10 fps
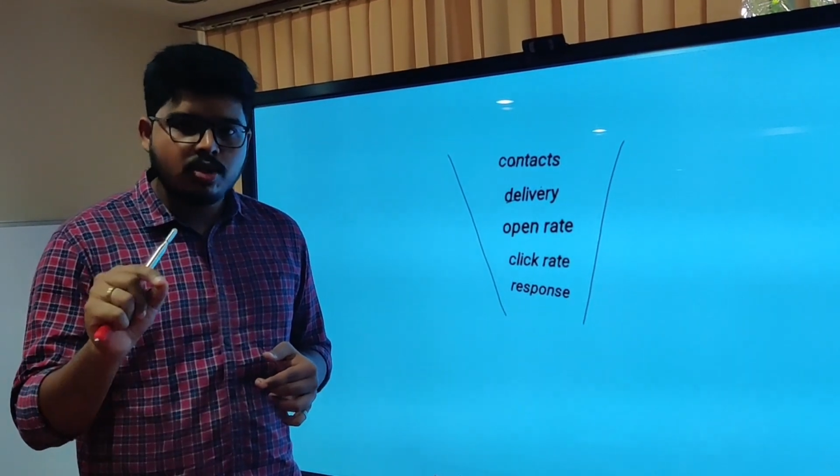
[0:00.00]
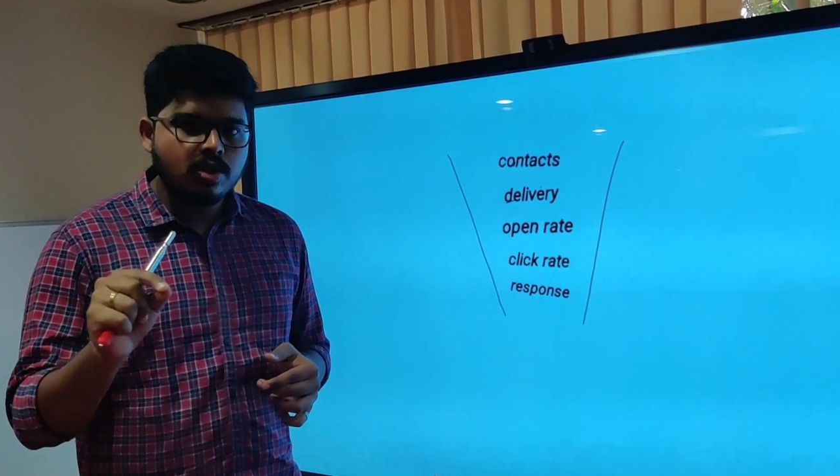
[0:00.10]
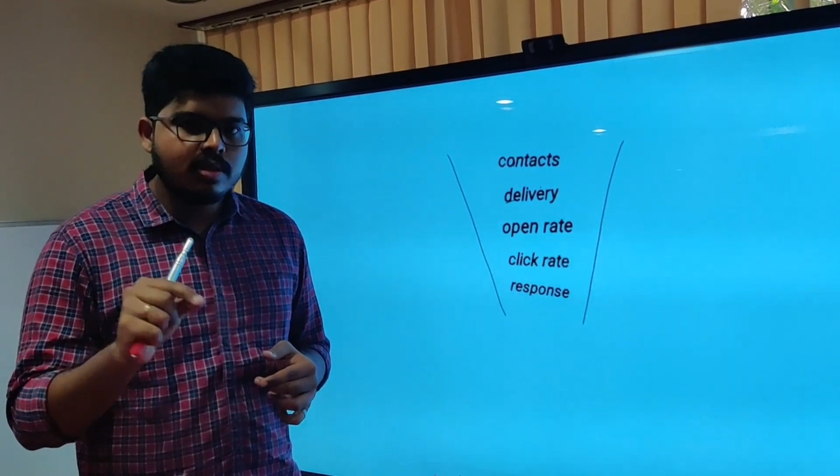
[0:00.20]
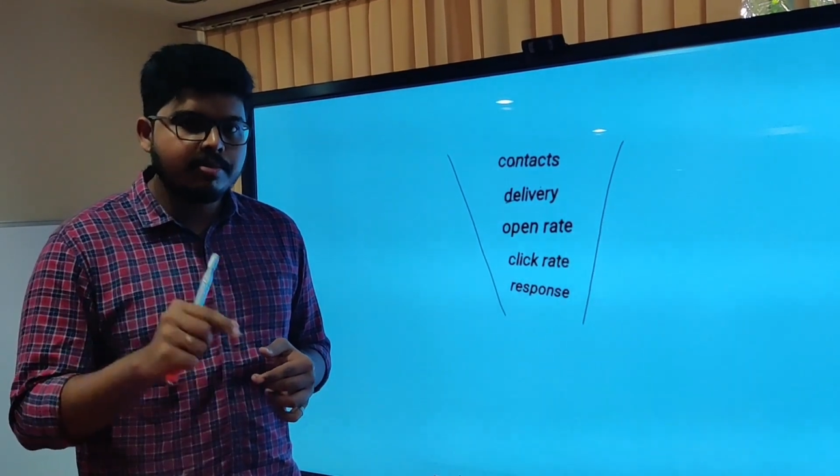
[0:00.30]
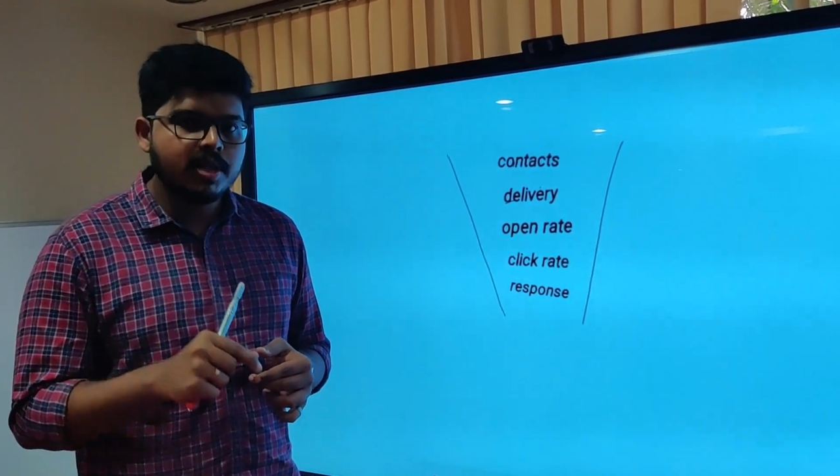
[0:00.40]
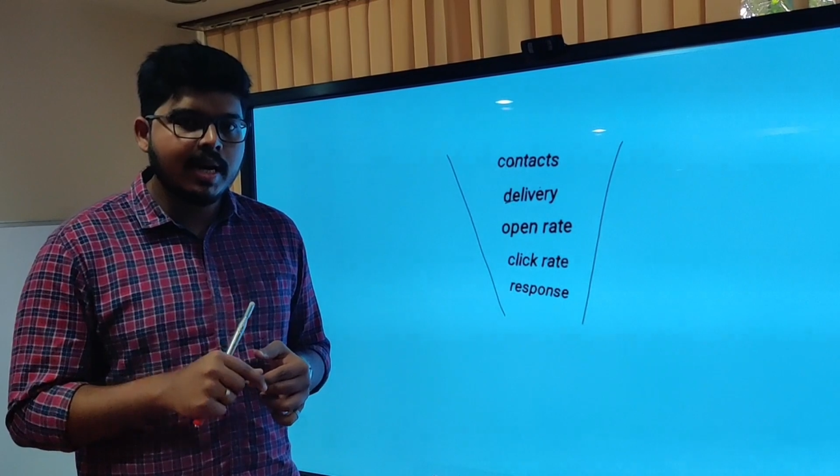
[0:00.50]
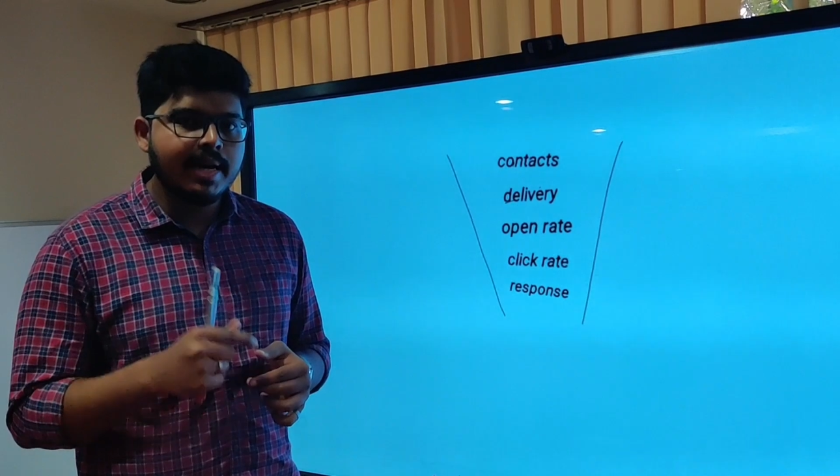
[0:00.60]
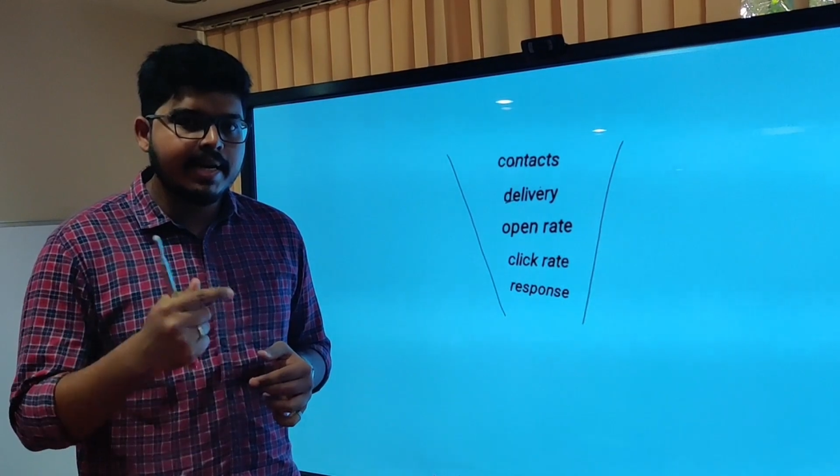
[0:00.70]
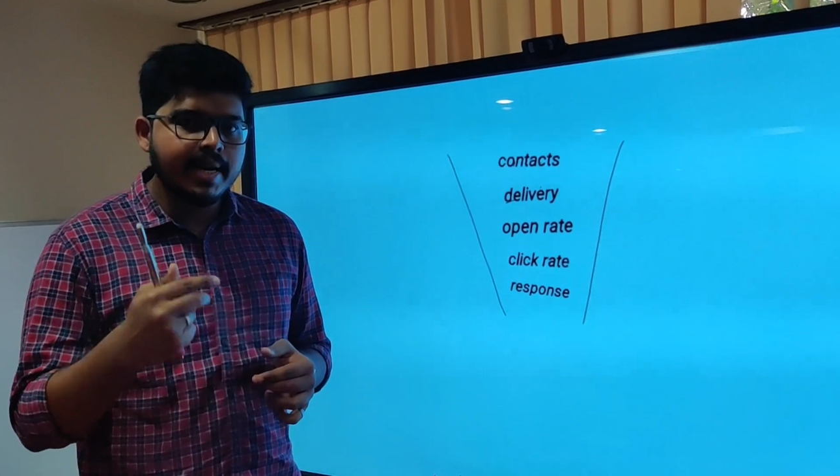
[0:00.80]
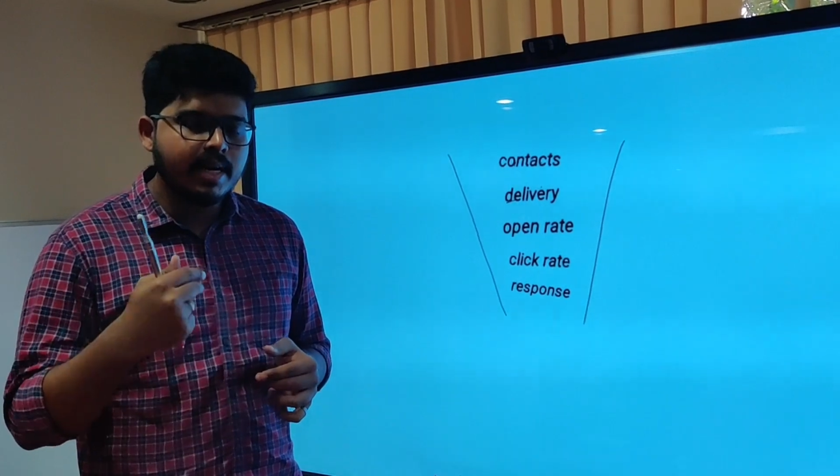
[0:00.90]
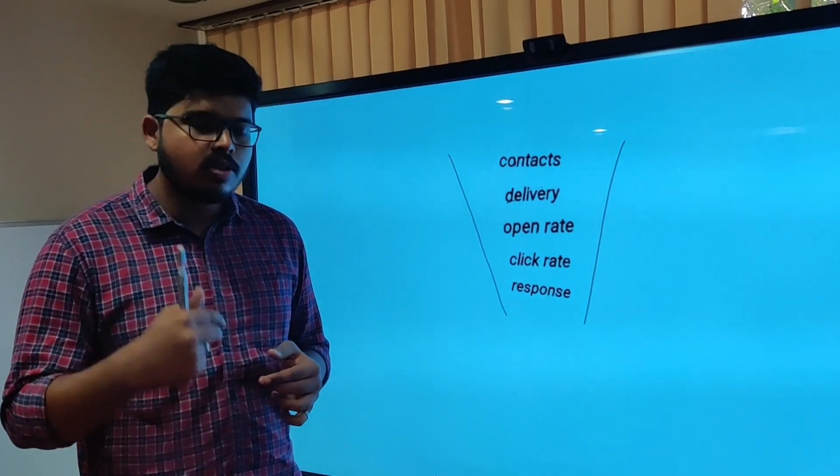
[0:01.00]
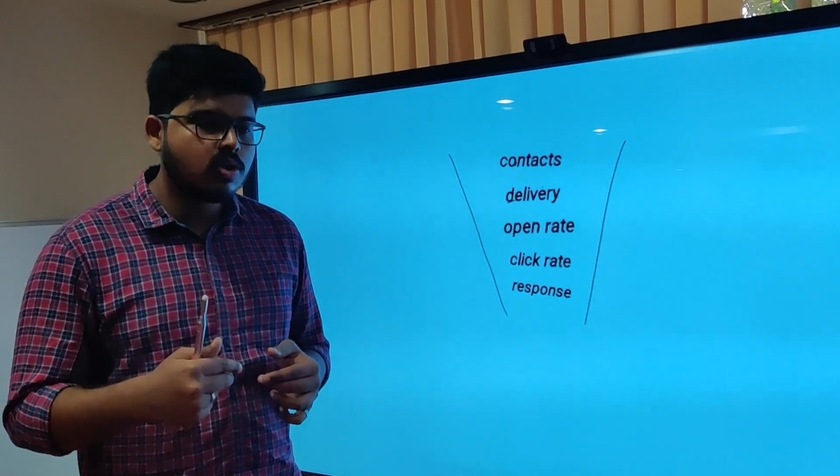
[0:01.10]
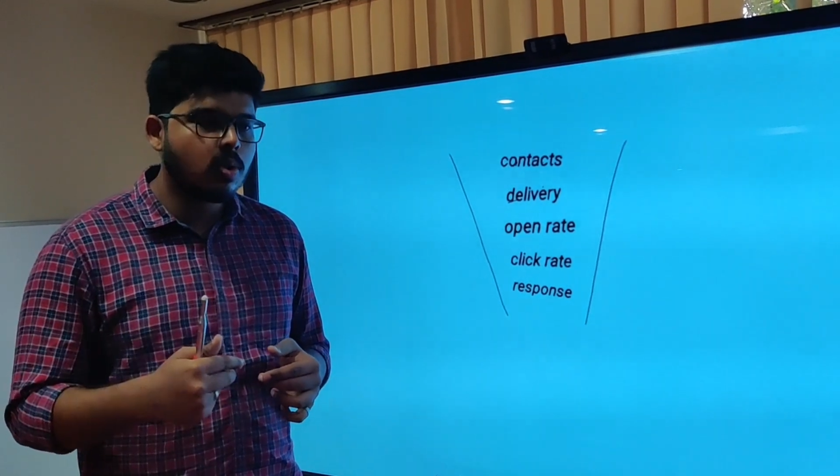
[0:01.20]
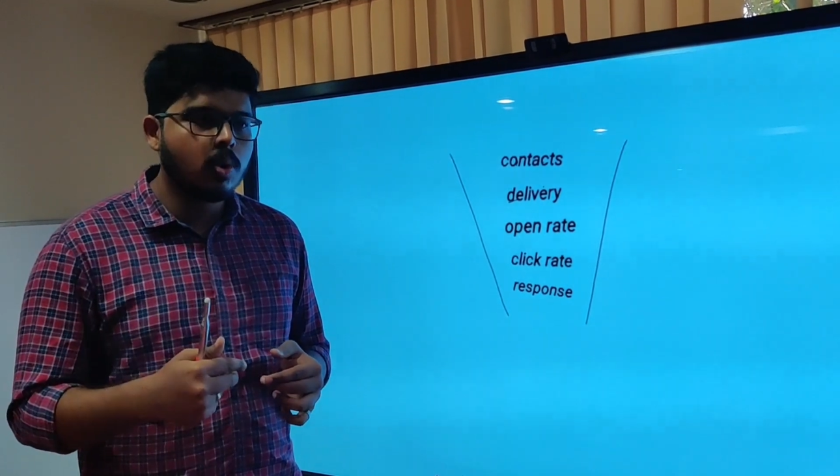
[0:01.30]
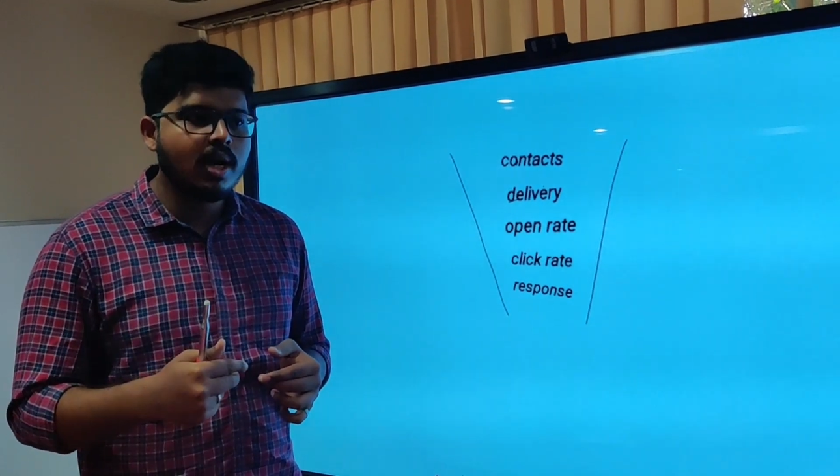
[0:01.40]
your subject line, get a
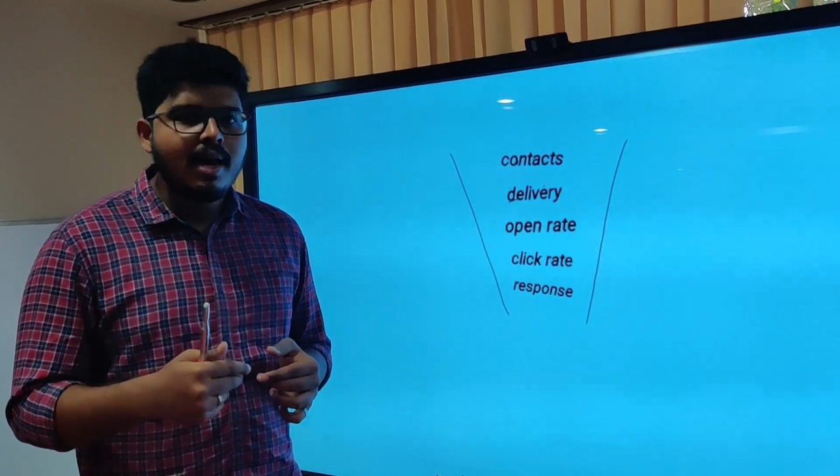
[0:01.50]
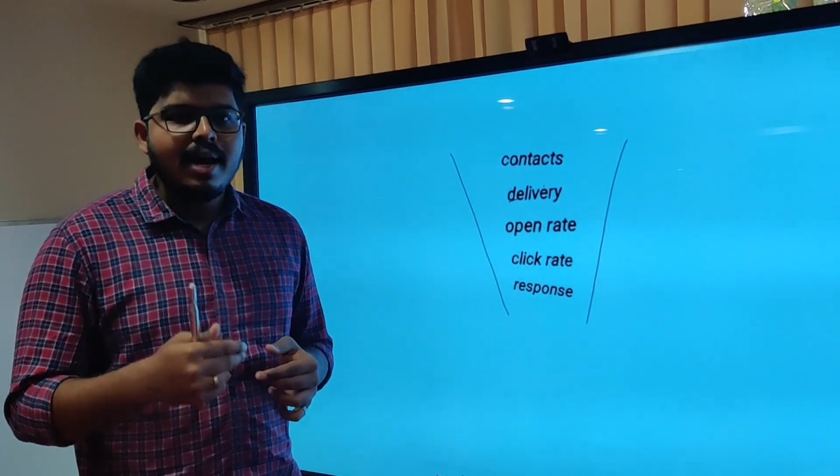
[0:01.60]
score,